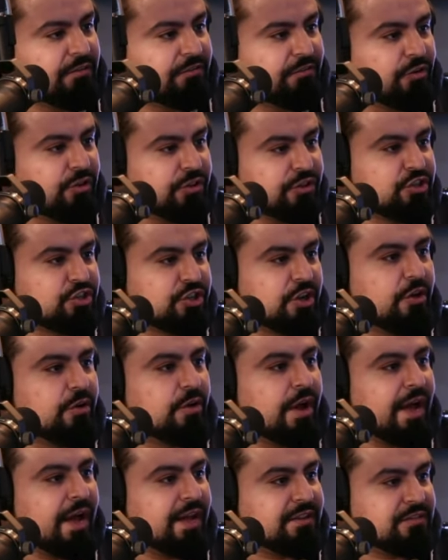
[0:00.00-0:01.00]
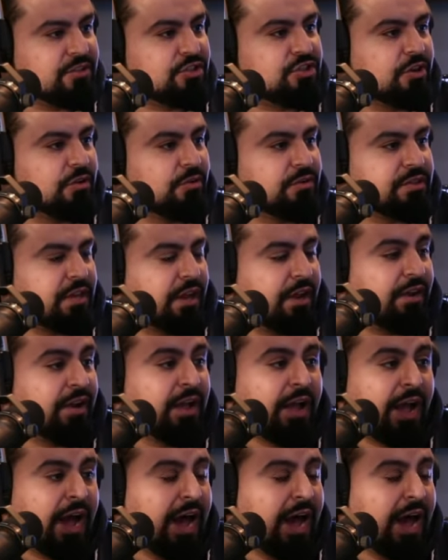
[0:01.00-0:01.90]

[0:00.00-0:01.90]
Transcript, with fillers: for the show as the show is airing.